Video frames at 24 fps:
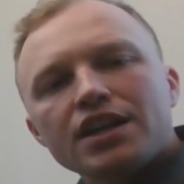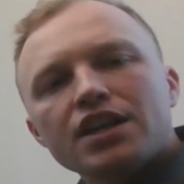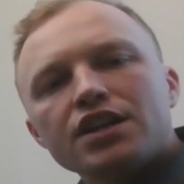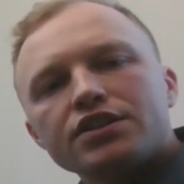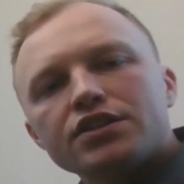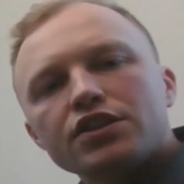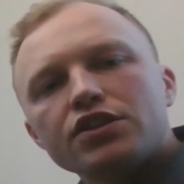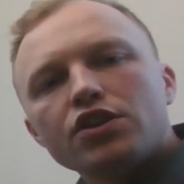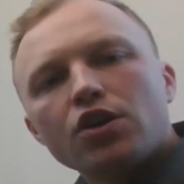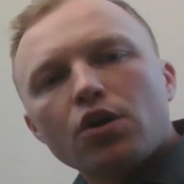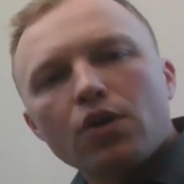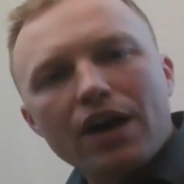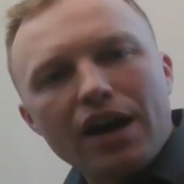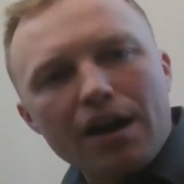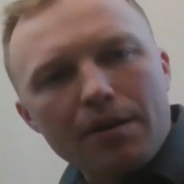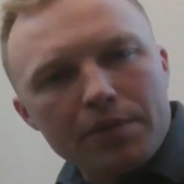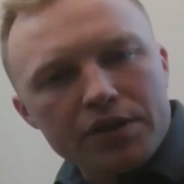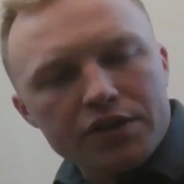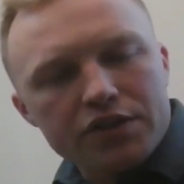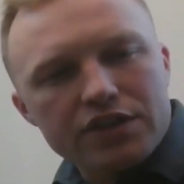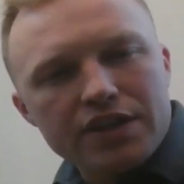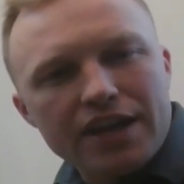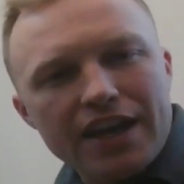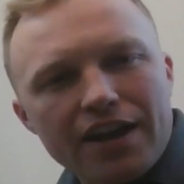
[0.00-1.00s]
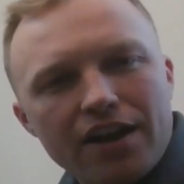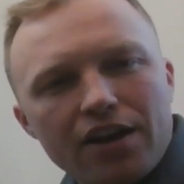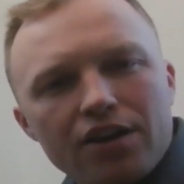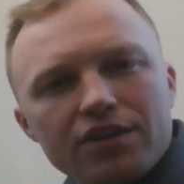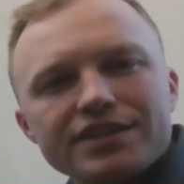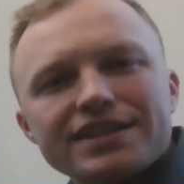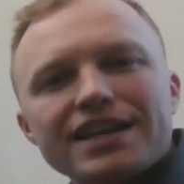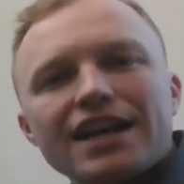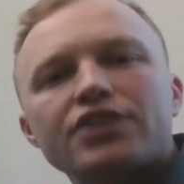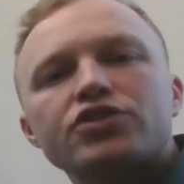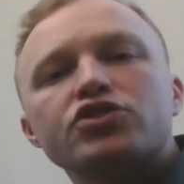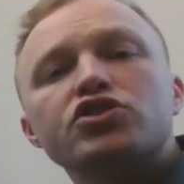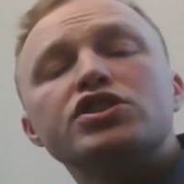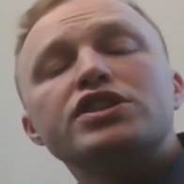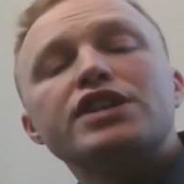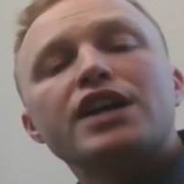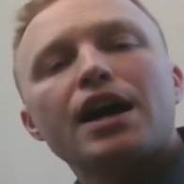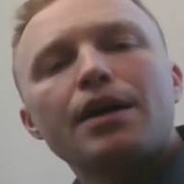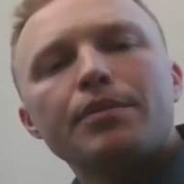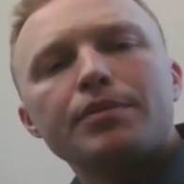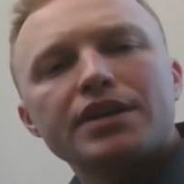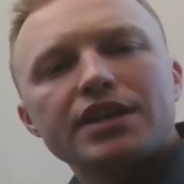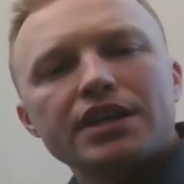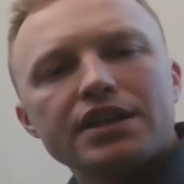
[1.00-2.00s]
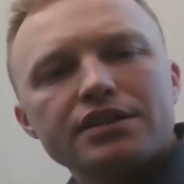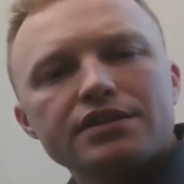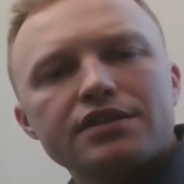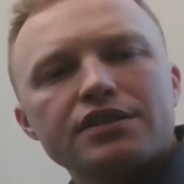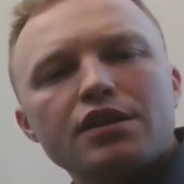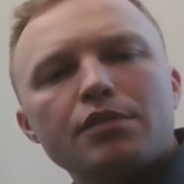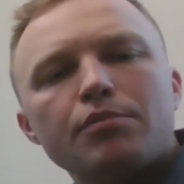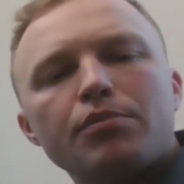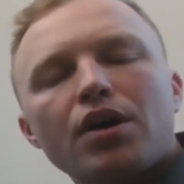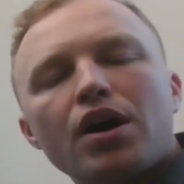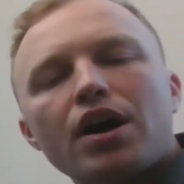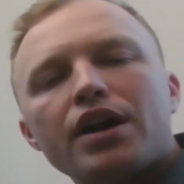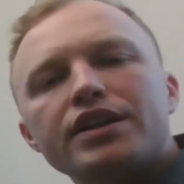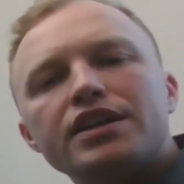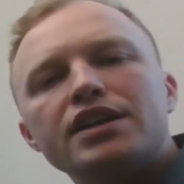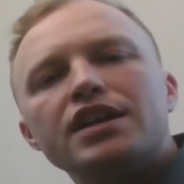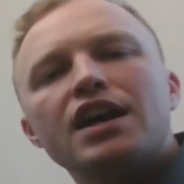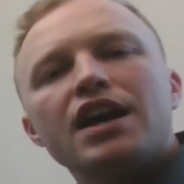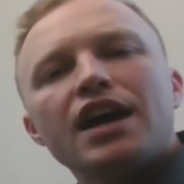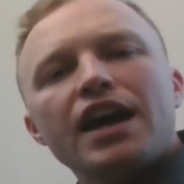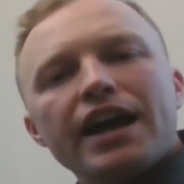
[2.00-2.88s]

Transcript: to know how much air is actually coming into the body